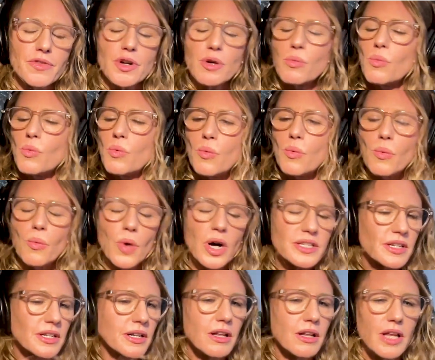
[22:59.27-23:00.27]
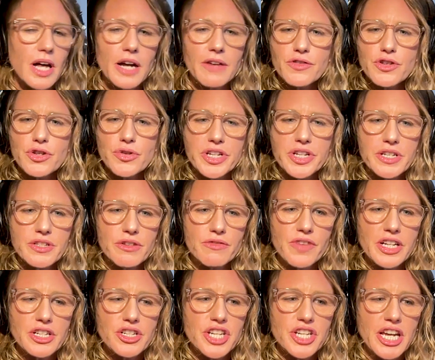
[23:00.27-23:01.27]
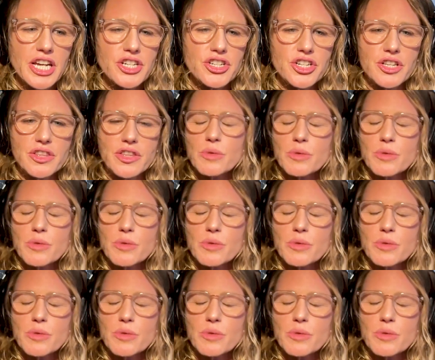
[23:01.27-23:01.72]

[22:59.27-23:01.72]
There wasn't a lot of trees or vegetation.